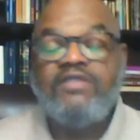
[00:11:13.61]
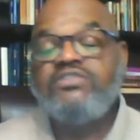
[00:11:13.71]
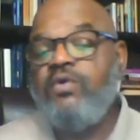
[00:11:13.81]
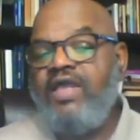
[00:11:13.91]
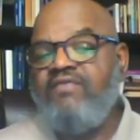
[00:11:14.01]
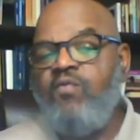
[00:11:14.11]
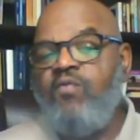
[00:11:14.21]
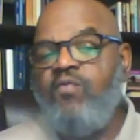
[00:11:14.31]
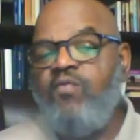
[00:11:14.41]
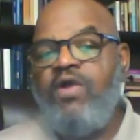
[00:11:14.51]
We also
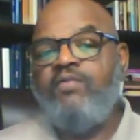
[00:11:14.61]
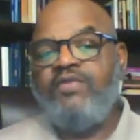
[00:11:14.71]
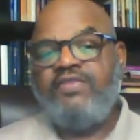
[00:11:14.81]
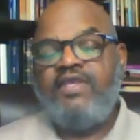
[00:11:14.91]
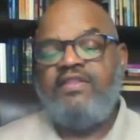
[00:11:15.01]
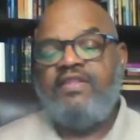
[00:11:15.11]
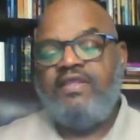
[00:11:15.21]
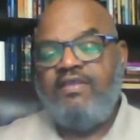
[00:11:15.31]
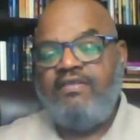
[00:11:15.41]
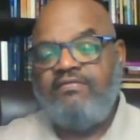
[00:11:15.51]
have one within
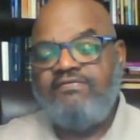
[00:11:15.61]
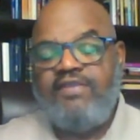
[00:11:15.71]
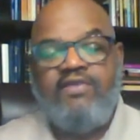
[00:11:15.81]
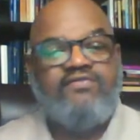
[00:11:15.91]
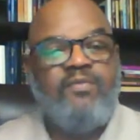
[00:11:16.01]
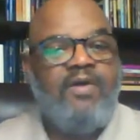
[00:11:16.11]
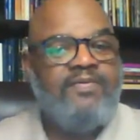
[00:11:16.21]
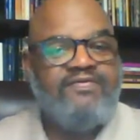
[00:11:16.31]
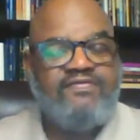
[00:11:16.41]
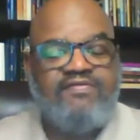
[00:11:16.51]
the Tarrant
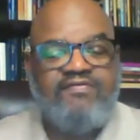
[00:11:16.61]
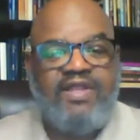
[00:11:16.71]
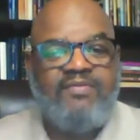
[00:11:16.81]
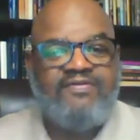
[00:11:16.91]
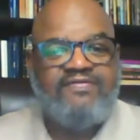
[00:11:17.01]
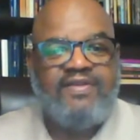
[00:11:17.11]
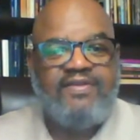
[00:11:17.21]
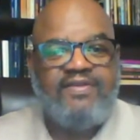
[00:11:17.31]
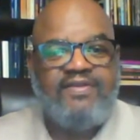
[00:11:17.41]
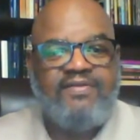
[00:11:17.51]
Small Business Development
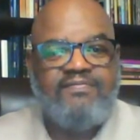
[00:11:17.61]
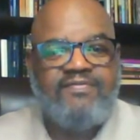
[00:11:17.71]
Center.